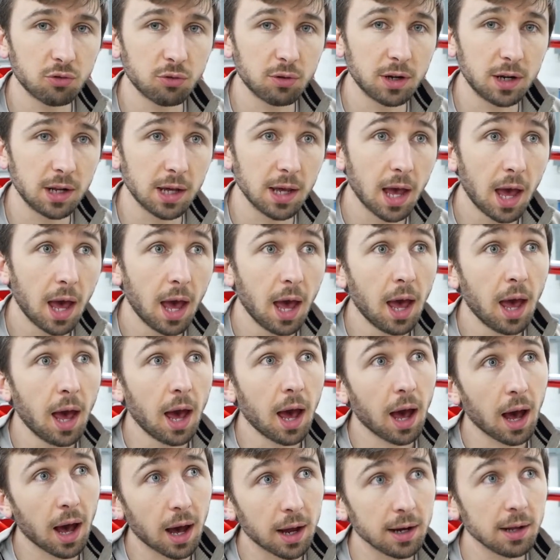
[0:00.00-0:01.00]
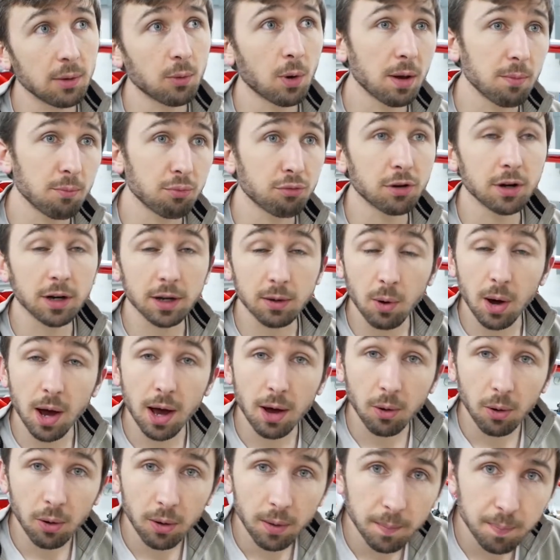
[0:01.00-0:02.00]
really. And it went pretty
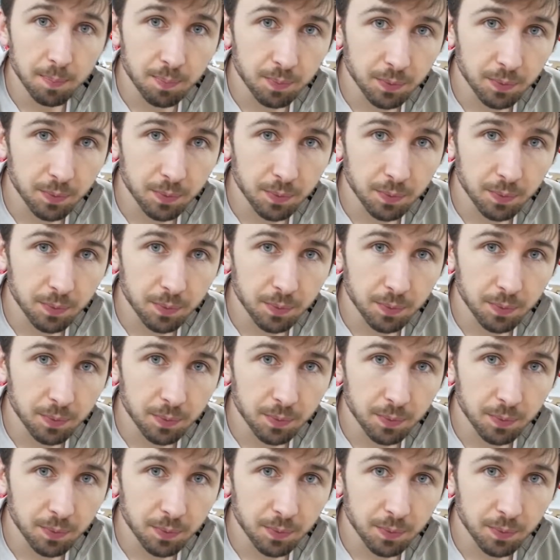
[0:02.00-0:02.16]
well.